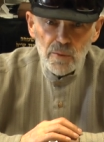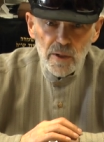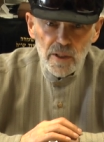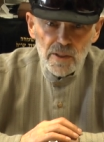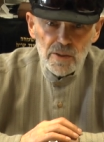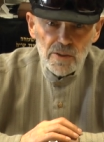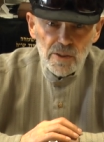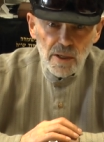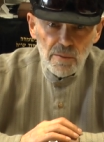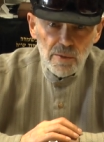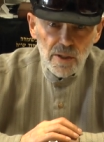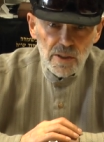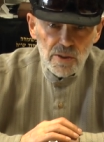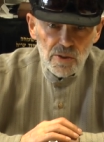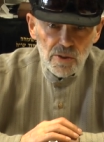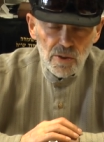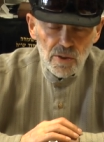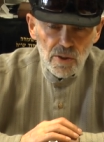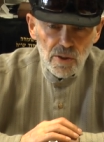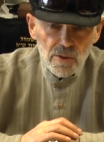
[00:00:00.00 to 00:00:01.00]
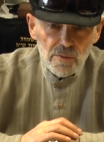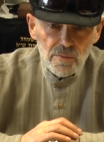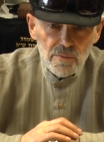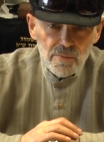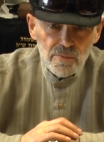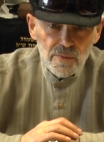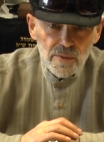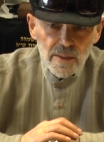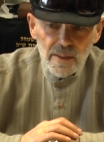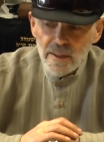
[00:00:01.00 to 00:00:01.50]
week. Shabbat Shalom.
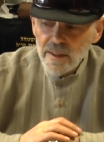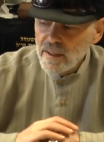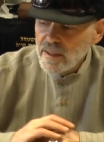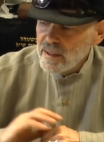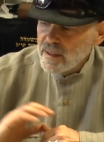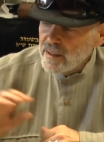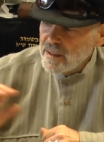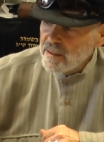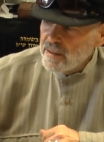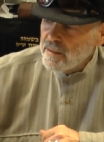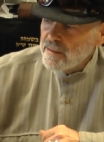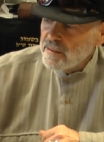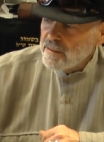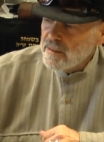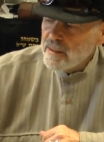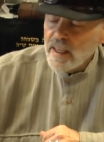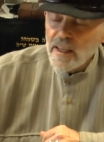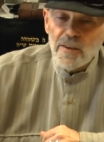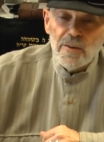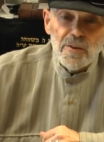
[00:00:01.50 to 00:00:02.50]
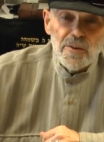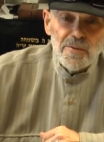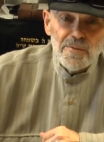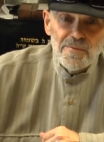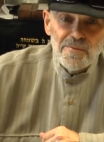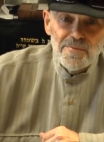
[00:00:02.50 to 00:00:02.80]
Thank you.